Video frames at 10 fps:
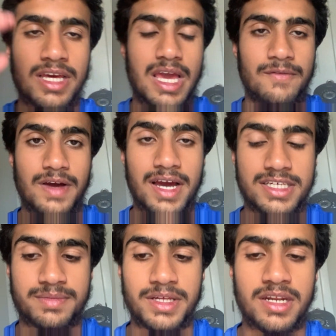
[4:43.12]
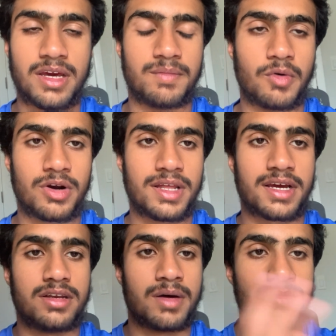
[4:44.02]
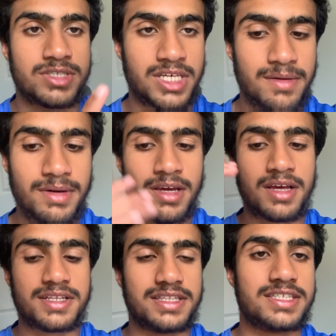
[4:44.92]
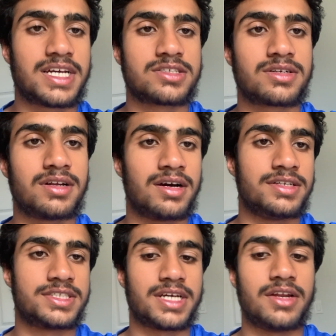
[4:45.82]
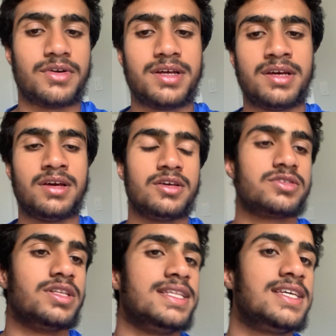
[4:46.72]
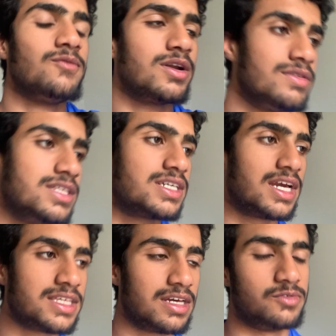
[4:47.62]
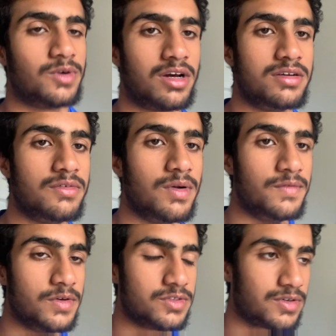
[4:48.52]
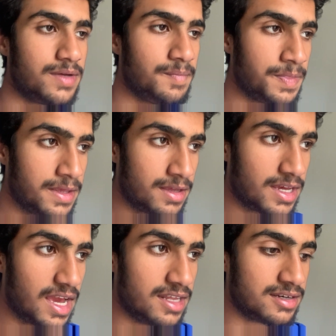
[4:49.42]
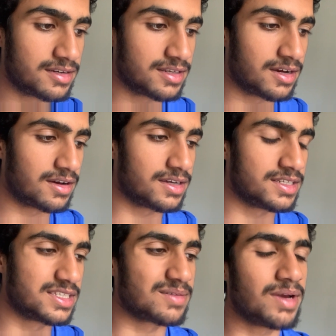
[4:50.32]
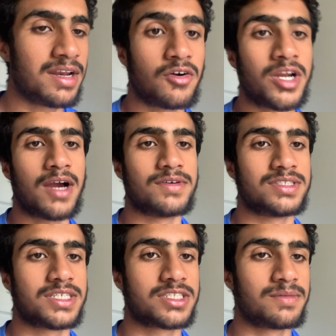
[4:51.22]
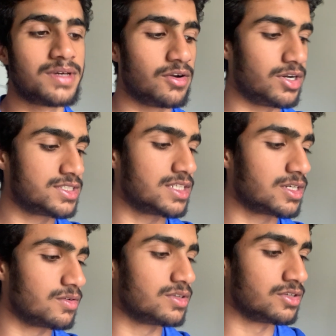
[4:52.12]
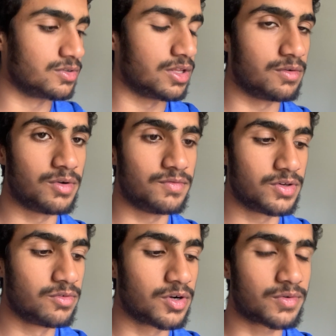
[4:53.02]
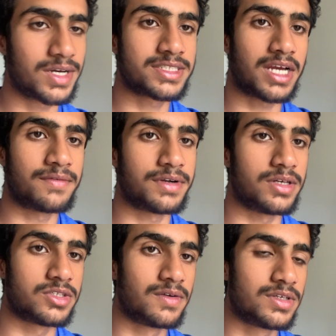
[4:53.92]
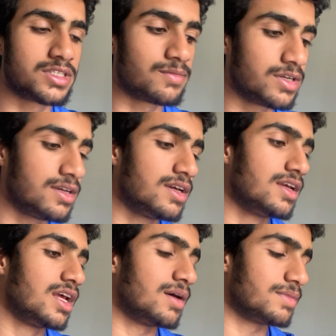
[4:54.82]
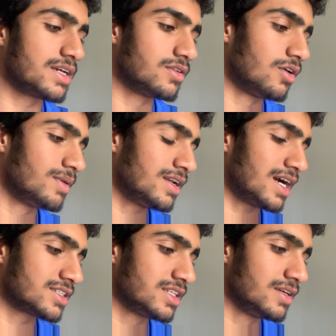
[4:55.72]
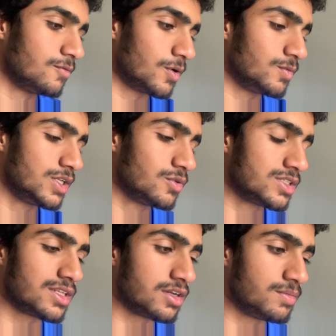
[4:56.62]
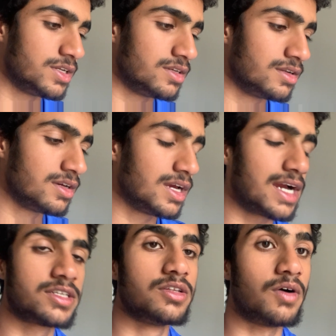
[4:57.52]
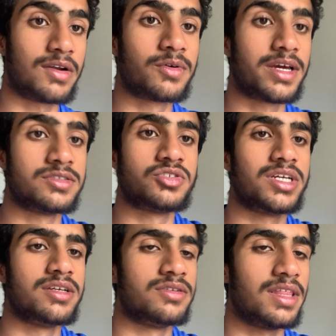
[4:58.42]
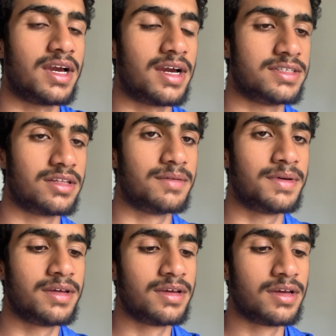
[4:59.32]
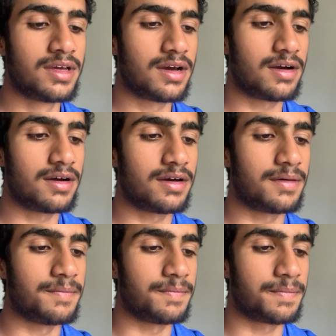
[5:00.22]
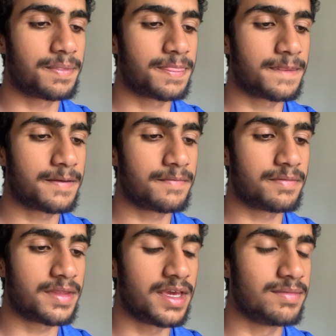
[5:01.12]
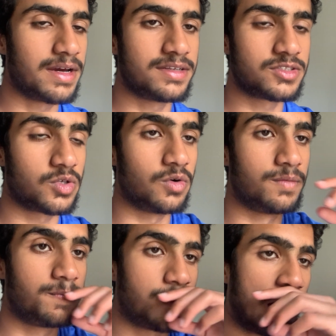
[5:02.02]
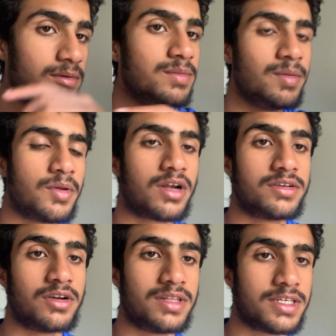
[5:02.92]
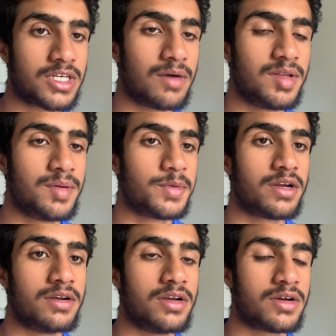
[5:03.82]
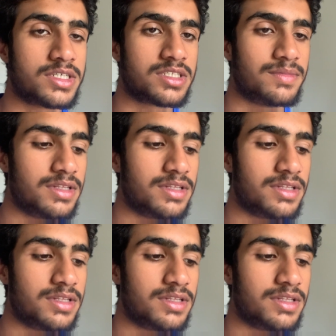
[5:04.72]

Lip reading: if I explain it in more like a numbers game, that these guys are gonna understand, right? So let's say one of these guys has 100 reviews, right? And he's like, man, I already have a system, it already sends out the review request after I service someone. I'm like, no man, actually what we do is a little bit, actually no, I don't get straight into that. I tell him, hey man, so how many people are in your list? How many people are in your customer